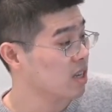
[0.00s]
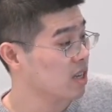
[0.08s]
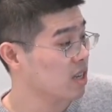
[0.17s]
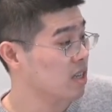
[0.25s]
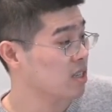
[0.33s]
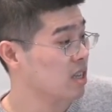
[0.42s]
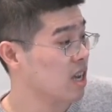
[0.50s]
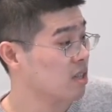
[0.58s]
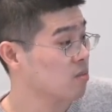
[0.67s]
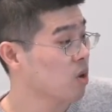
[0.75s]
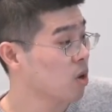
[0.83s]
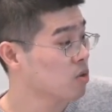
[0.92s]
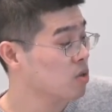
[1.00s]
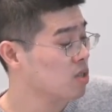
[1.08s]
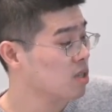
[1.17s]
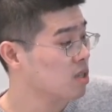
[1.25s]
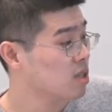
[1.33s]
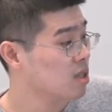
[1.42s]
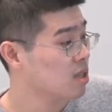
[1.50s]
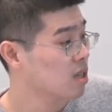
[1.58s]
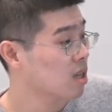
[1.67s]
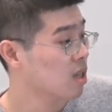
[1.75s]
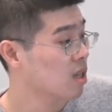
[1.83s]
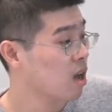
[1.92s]
is at most
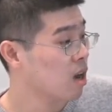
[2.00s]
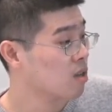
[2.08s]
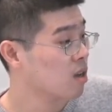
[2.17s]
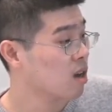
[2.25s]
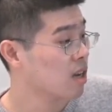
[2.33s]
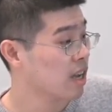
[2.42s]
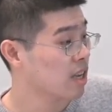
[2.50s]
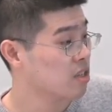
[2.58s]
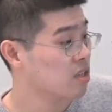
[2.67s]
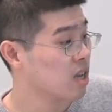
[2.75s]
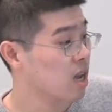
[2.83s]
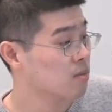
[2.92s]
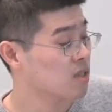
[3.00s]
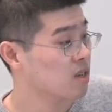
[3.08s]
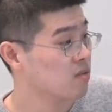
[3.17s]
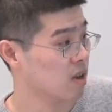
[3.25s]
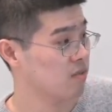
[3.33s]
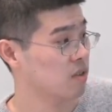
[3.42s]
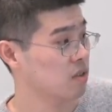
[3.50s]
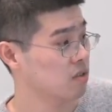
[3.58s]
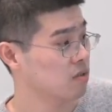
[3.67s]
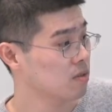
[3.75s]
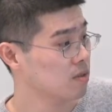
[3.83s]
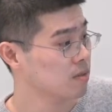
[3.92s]
log log h times the revenue.